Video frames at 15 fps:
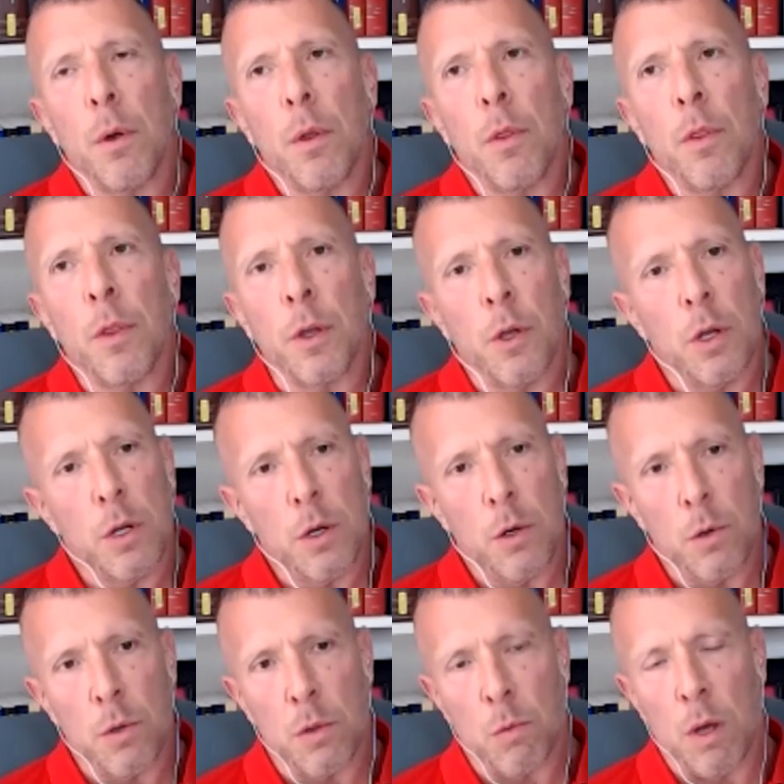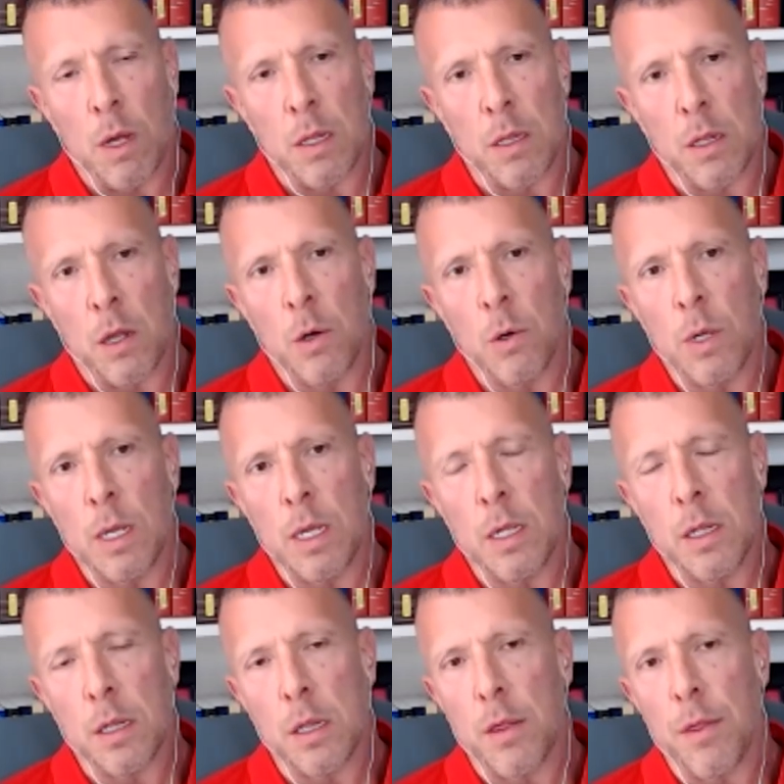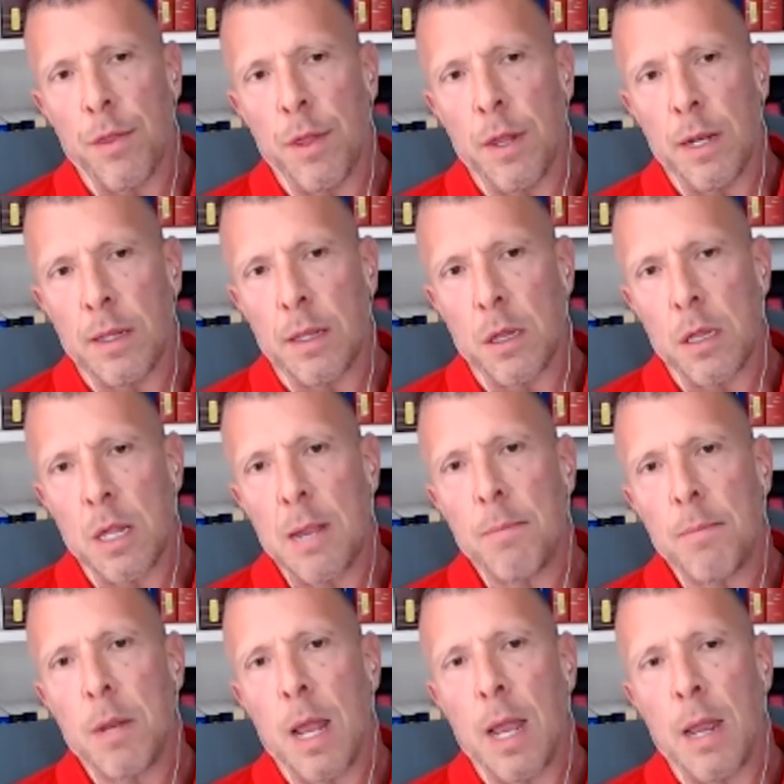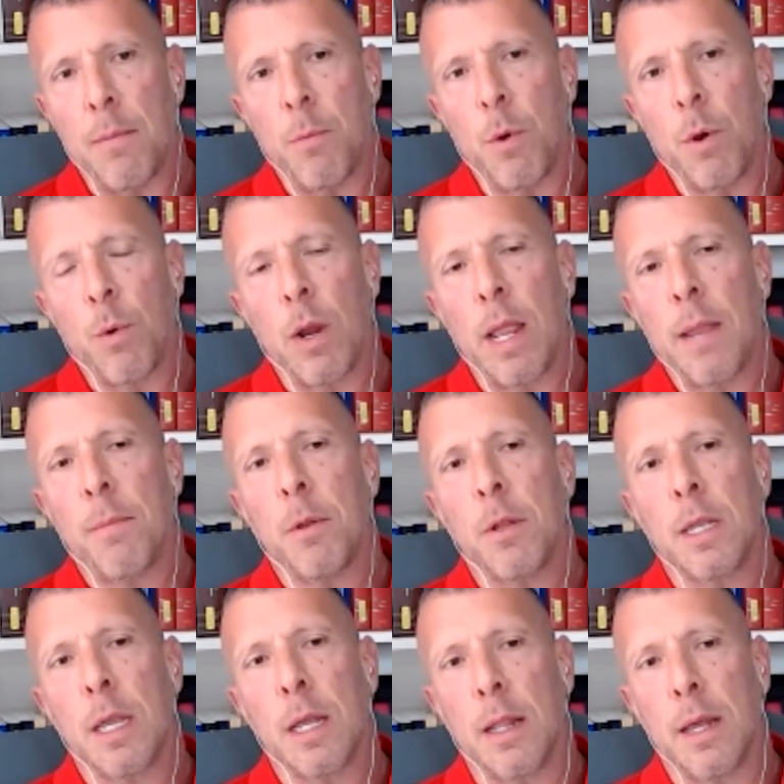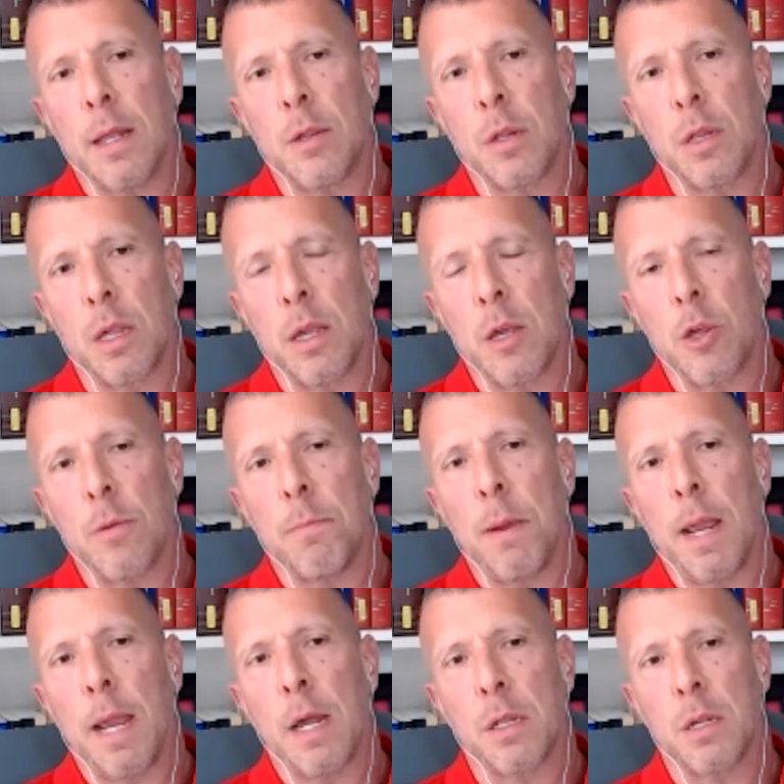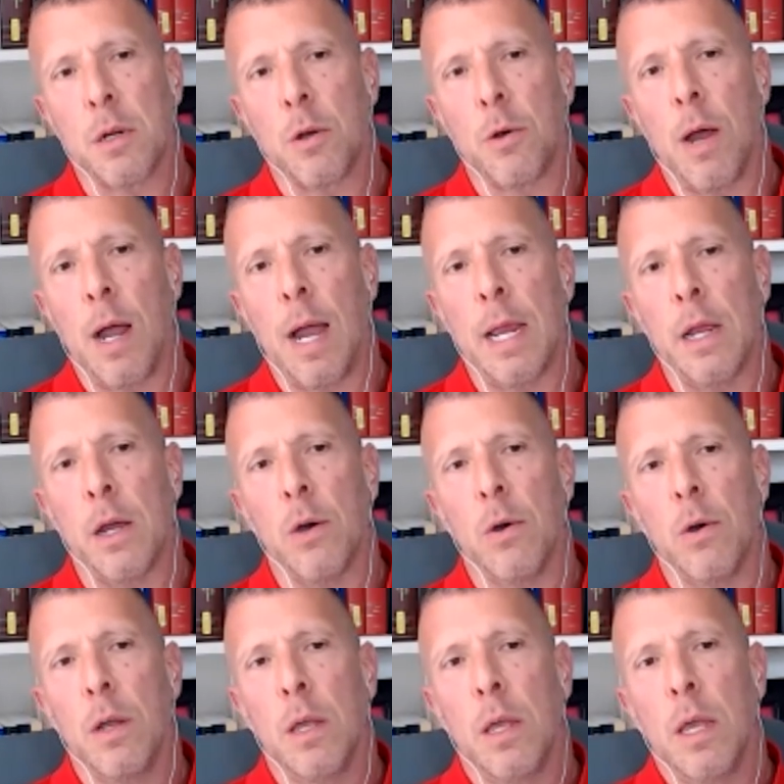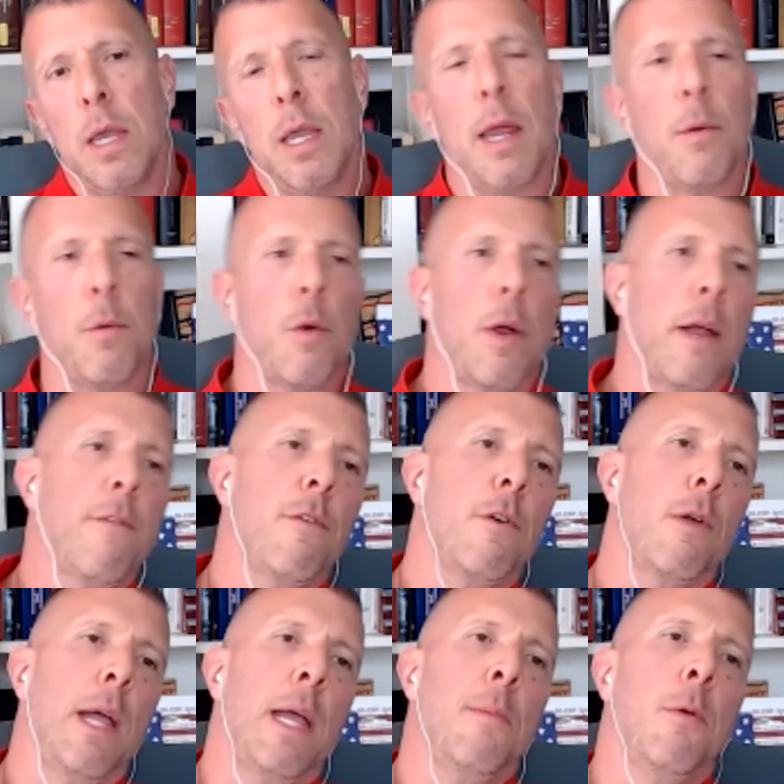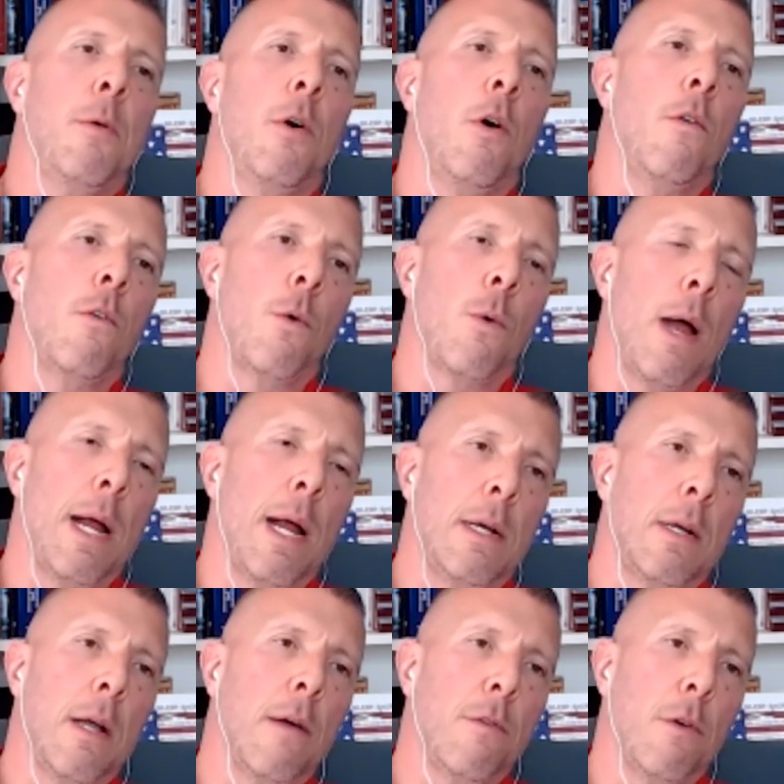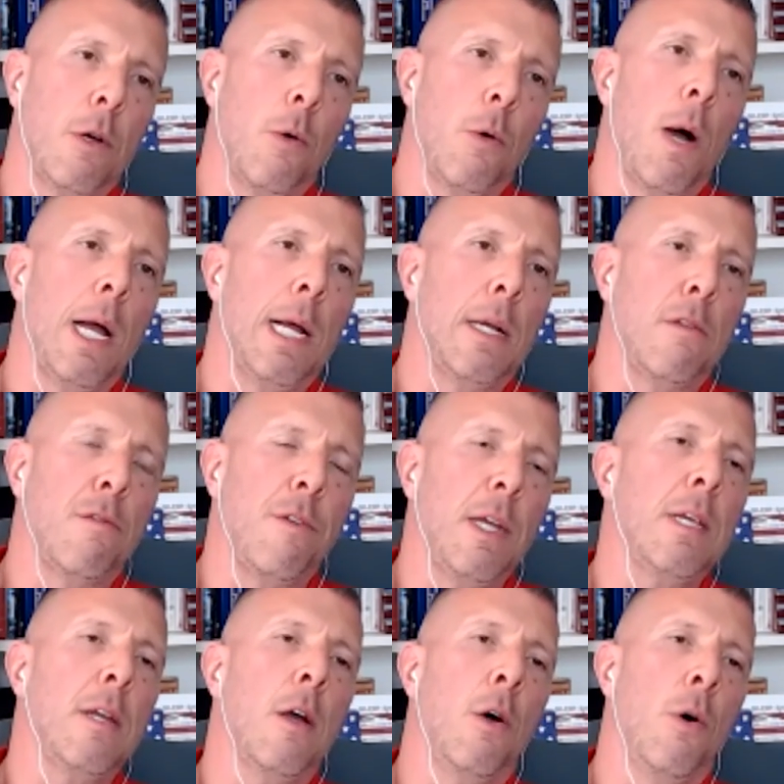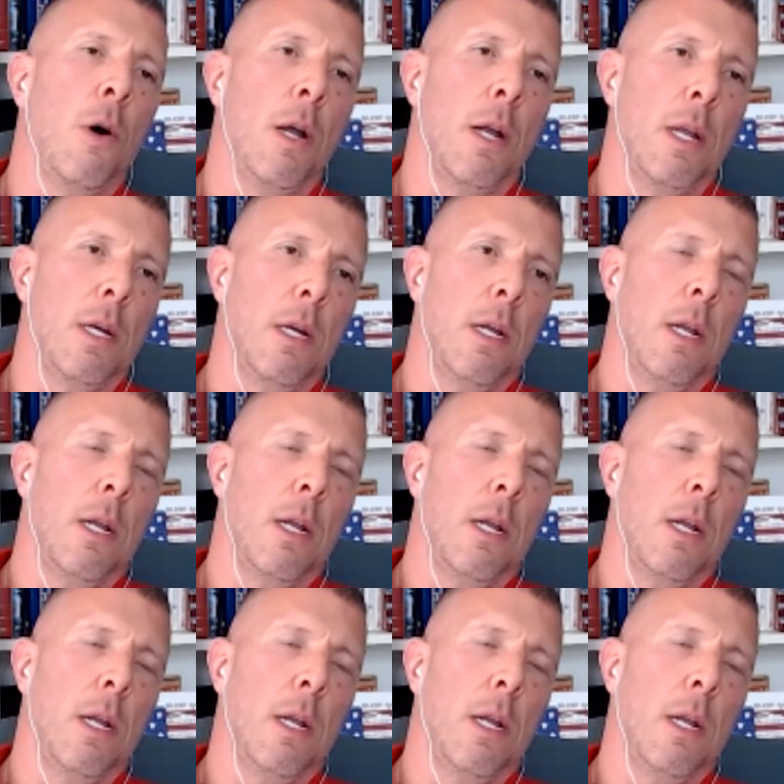the good news was, though, is that at the same time, we were able to get legislation passed in Ohio, and we were able to override Governor DeWine's veto on it,